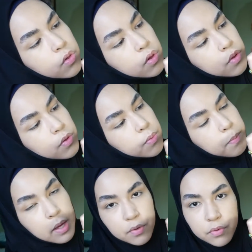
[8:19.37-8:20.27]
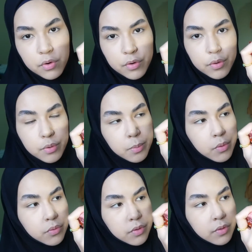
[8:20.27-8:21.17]
just make circular
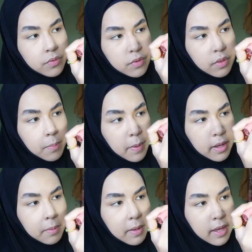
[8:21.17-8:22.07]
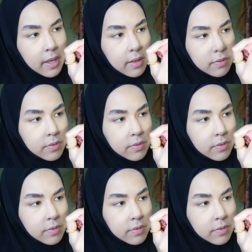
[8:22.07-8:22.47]
motions at the back of my head.